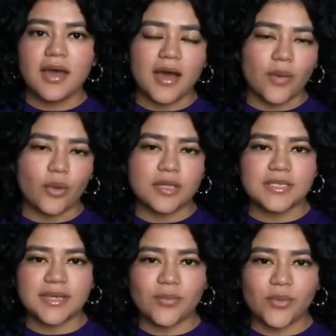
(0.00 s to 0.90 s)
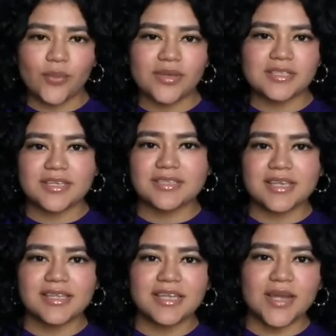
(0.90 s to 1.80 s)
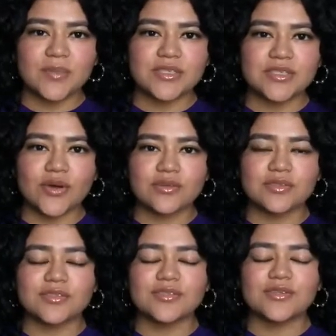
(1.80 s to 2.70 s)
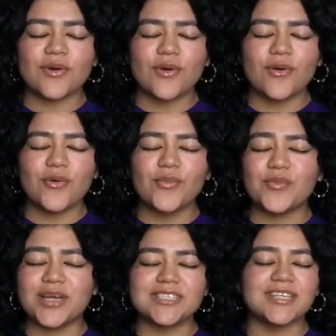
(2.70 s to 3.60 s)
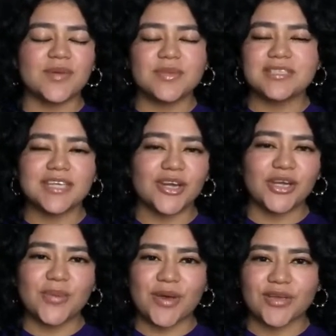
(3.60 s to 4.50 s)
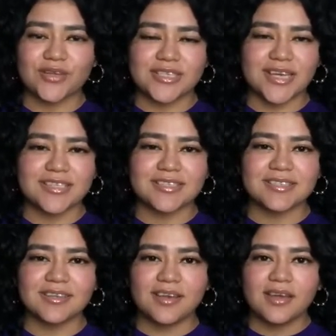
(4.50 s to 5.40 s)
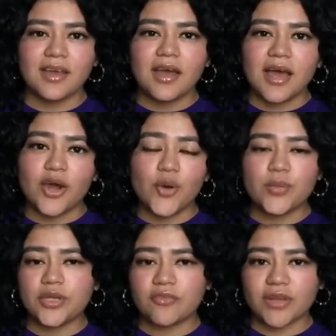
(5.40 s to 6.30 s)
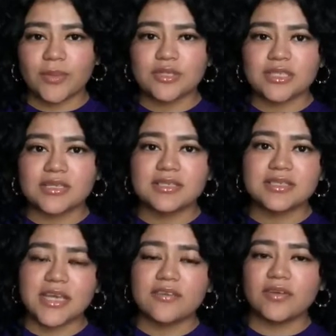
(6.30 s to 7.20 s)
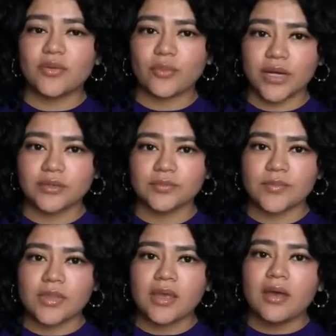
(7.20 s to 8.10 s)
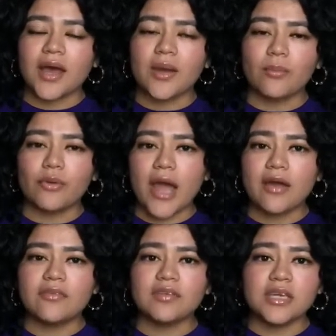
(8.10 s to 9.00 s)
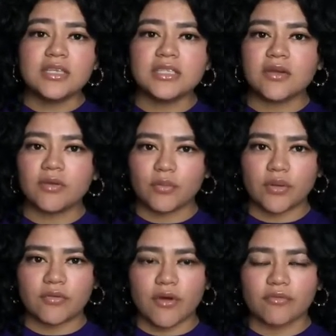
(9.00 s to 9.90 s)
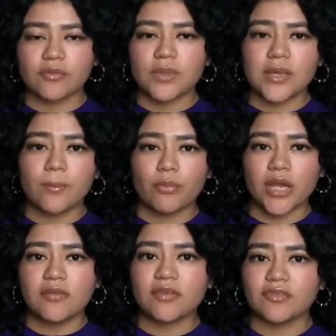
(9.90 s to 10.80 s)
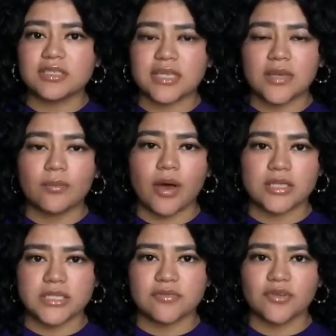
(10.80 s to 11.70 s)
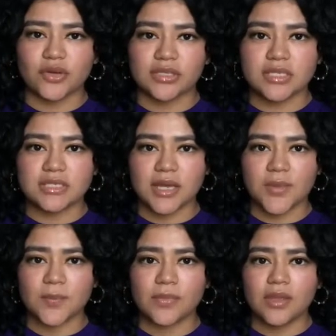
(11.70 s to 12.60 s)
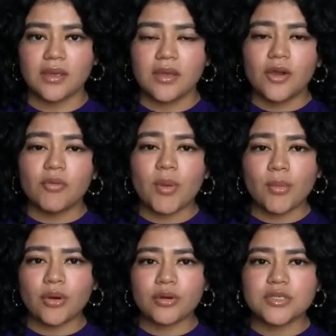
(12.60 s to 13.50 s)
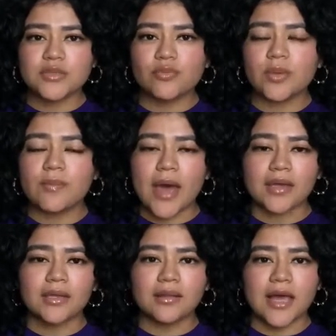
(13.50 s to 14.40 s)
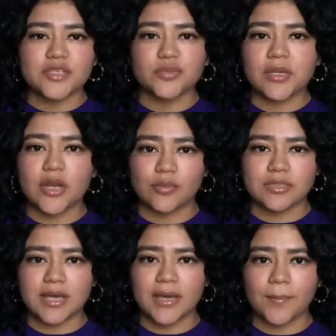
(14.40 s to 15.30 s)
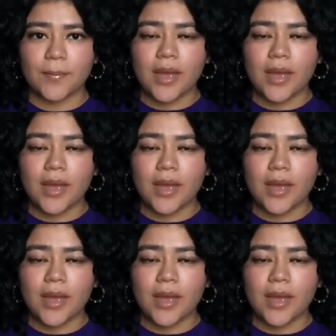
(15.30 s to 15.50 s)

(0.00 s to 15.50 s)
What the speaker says: I want to take a moment and say that I miss y'all so much and I miss hearing about your days. I hope you and your family are staying safe and well. I'm proud of each and every one of y'all for being brave and for staying positive during this time. Remember girls, we'll be back in the classroom in no time.